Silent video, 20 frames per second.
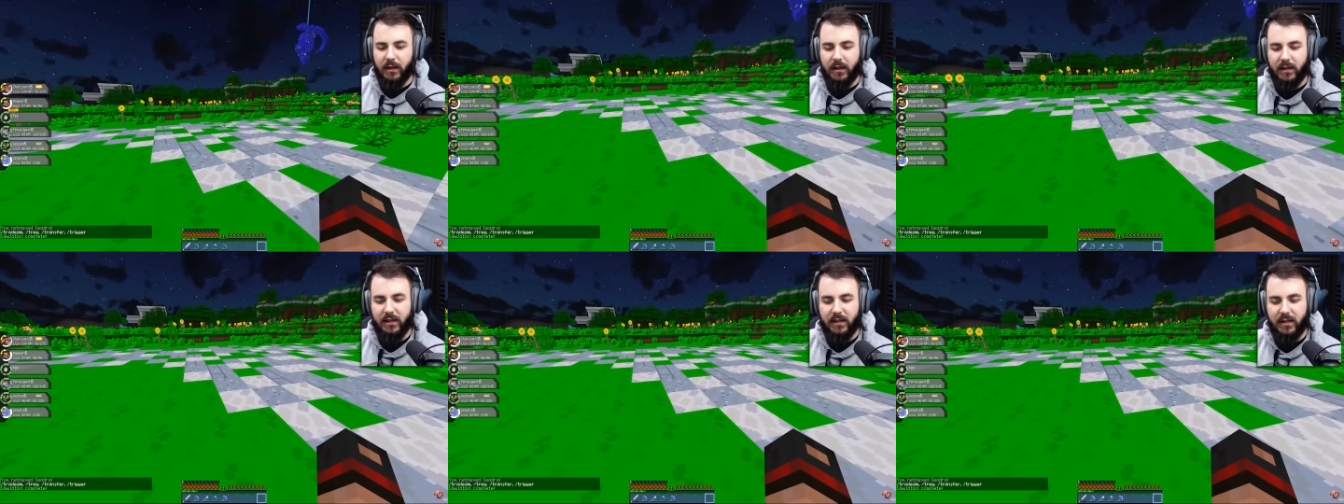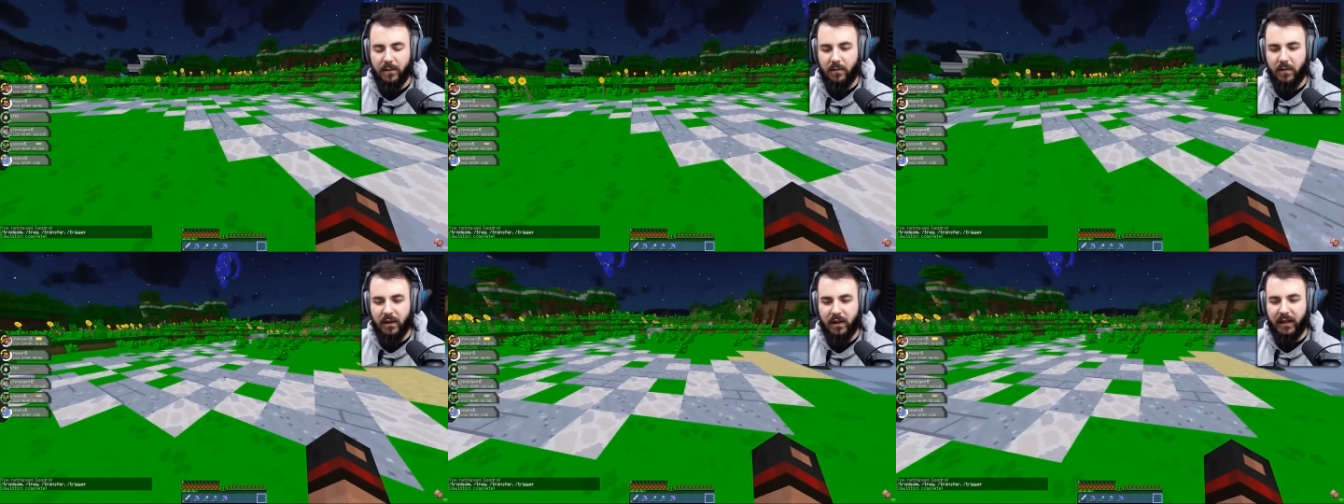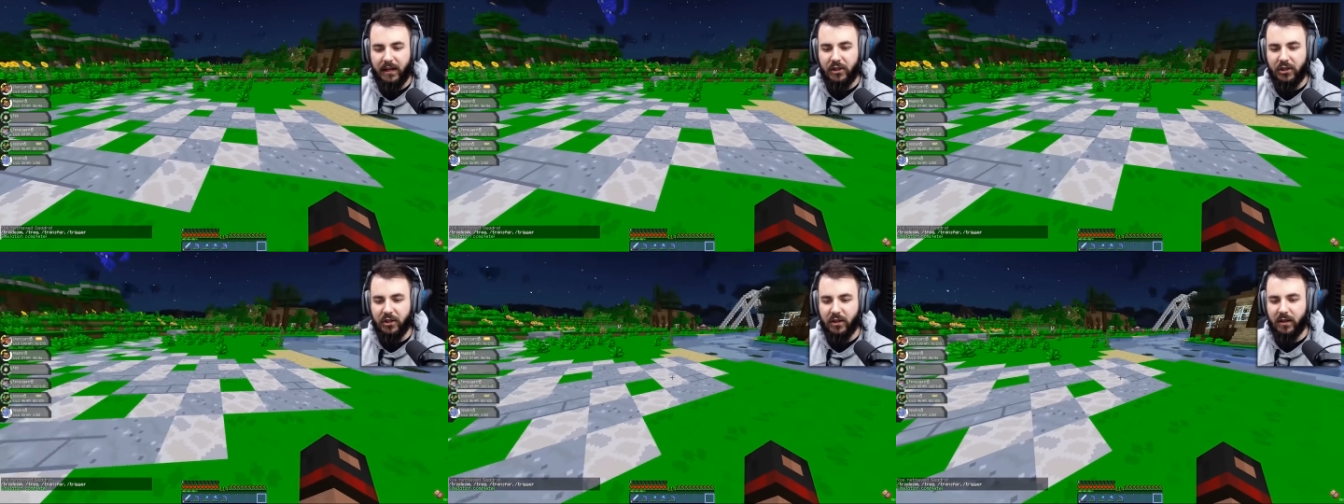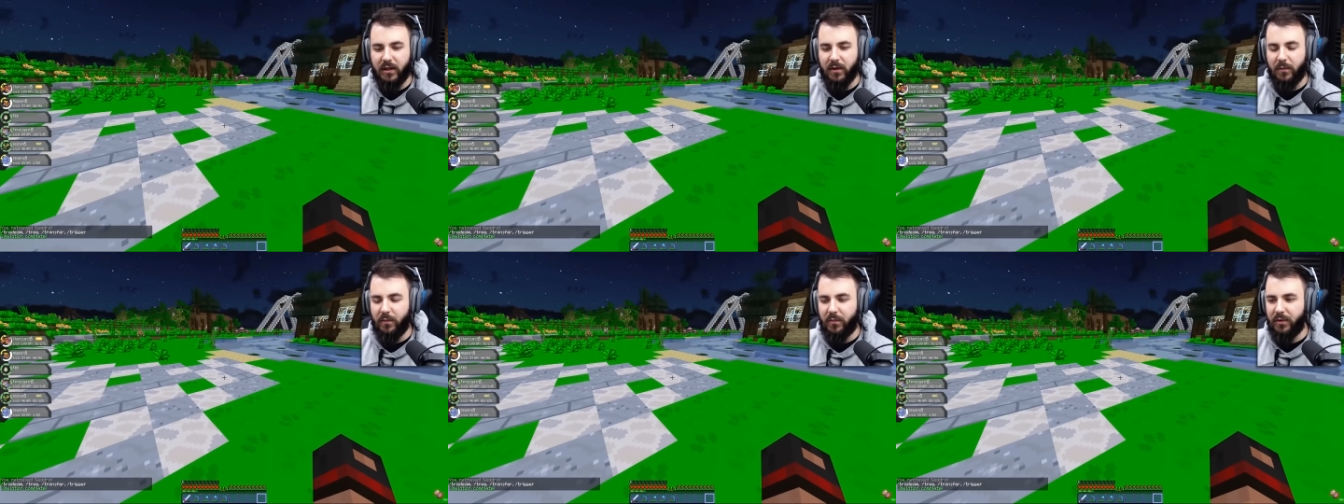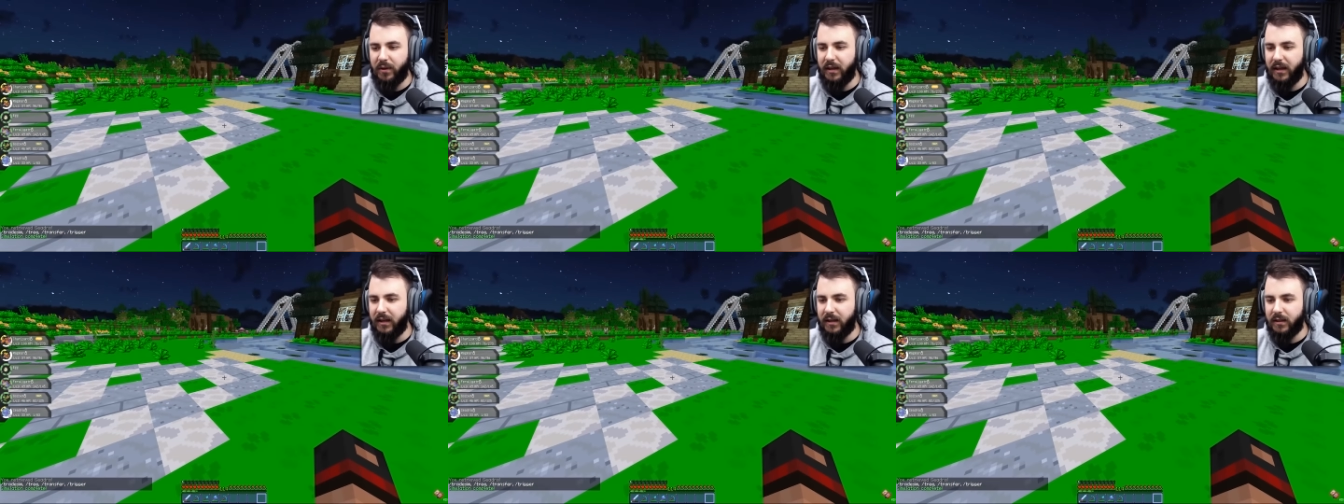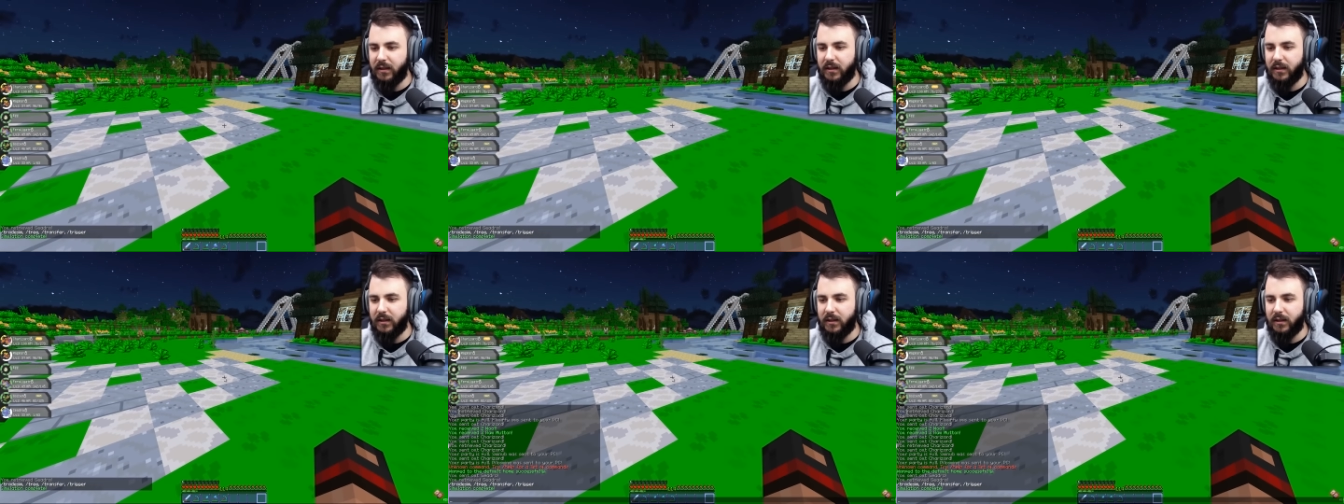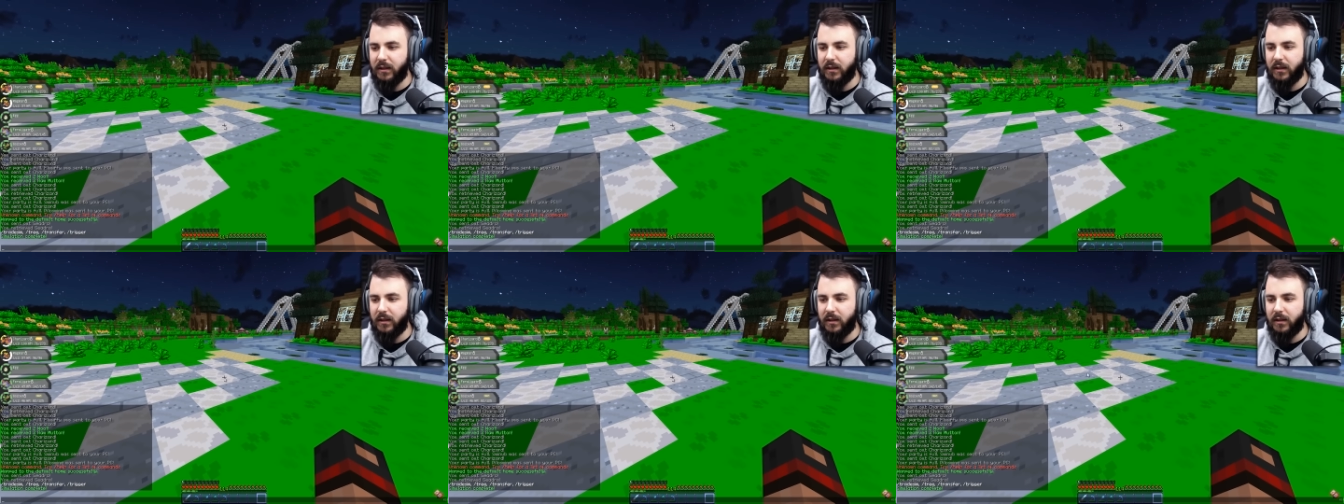Simulation complete.
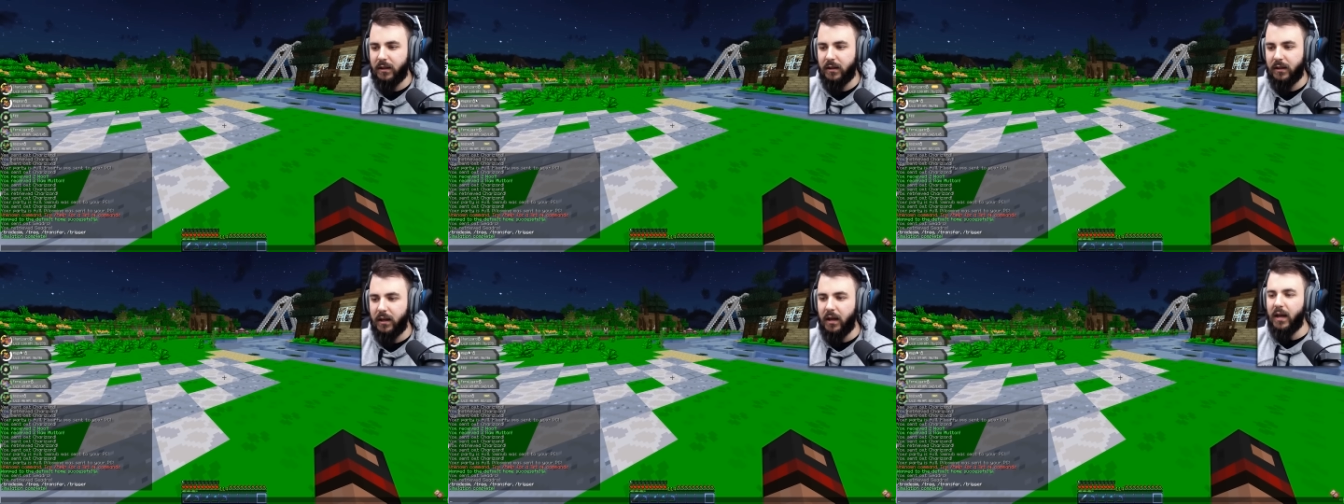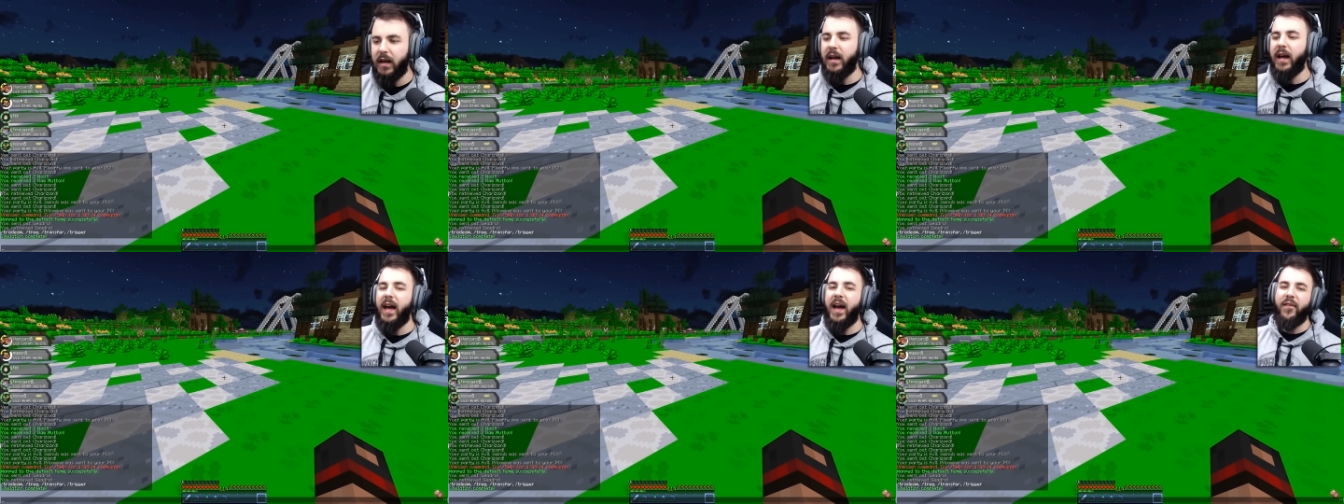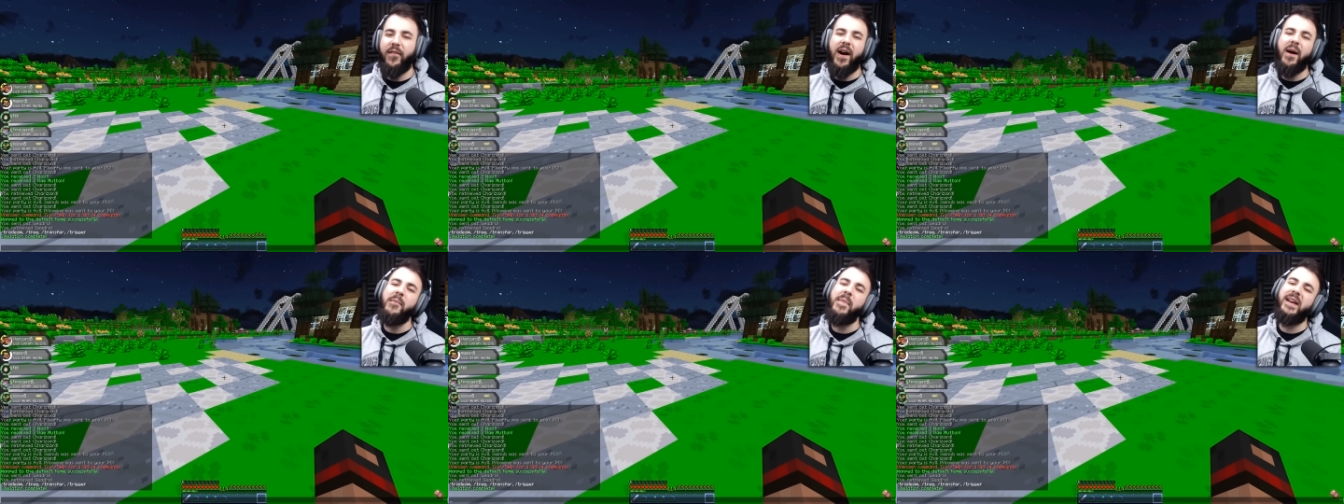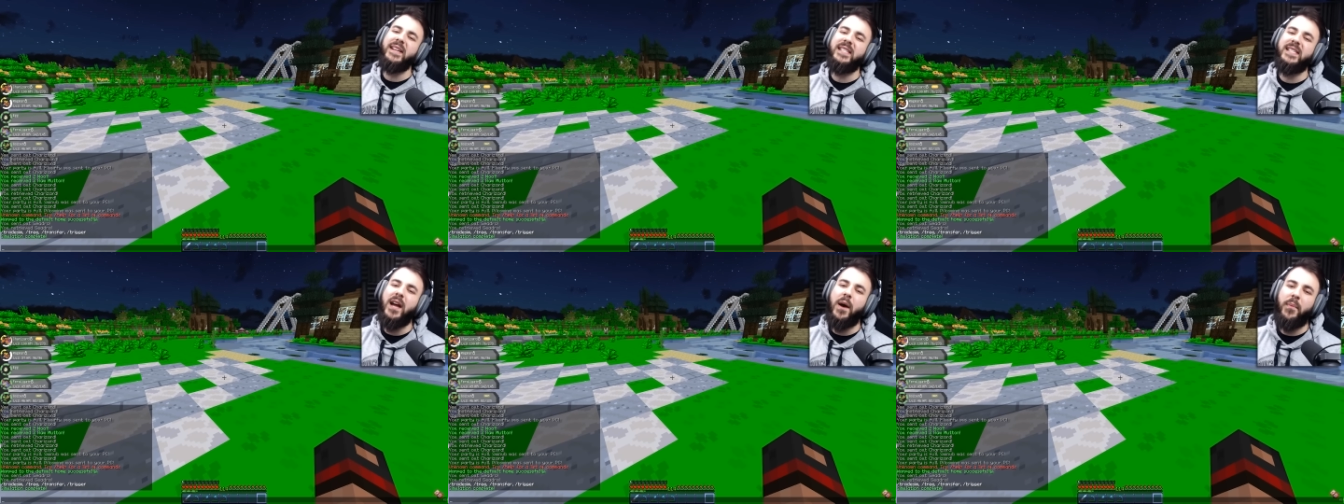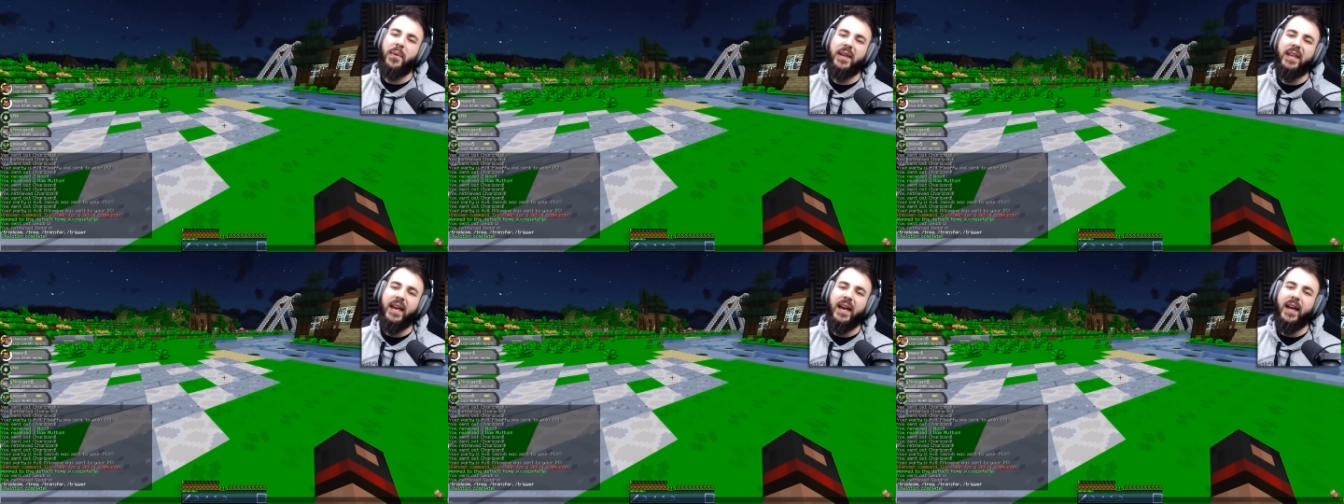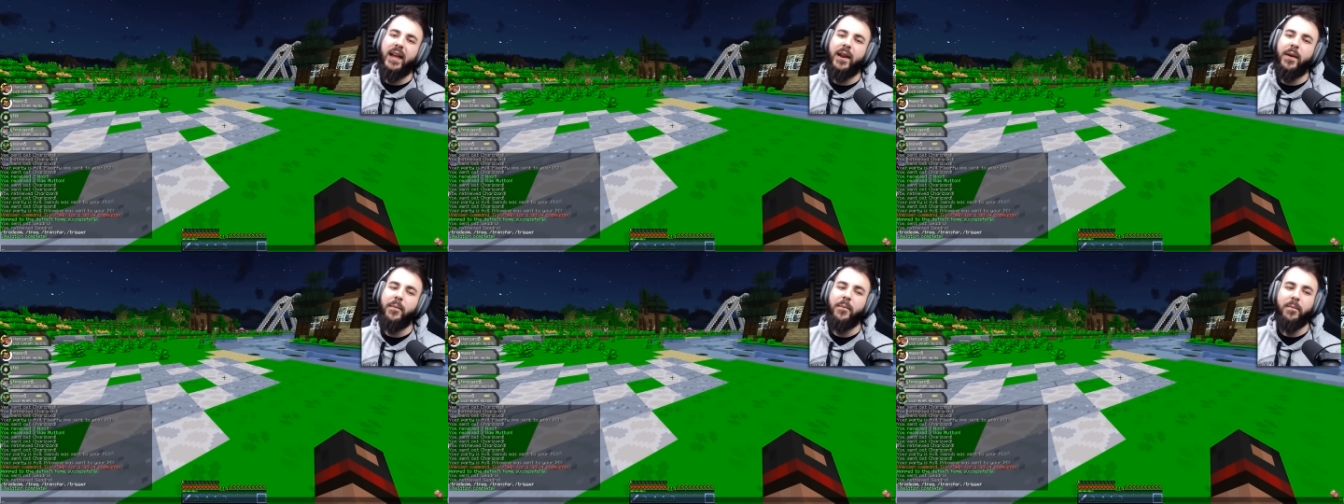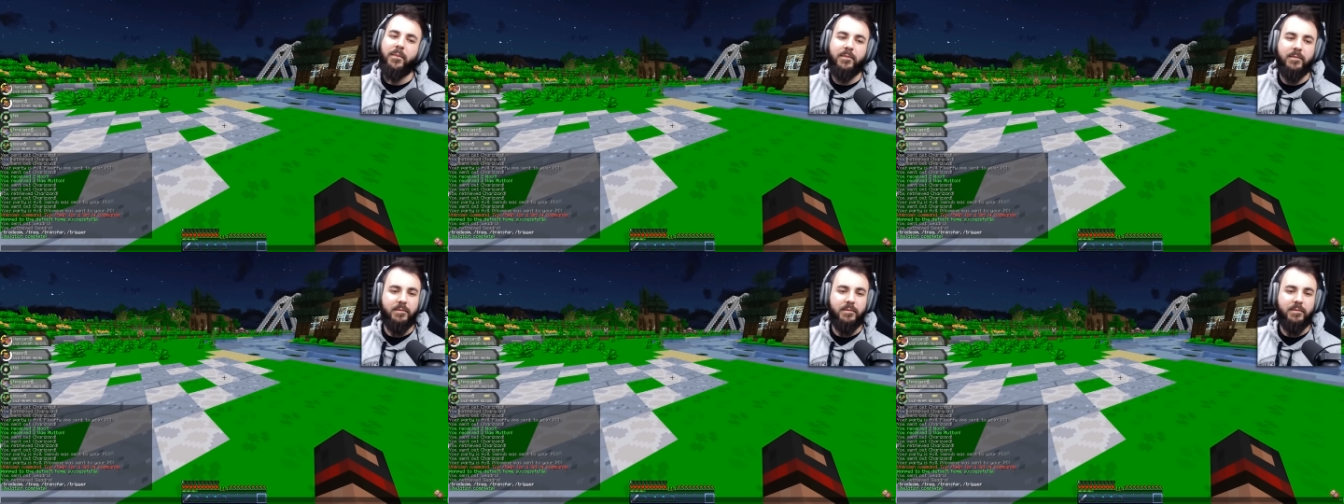Have I messed up again?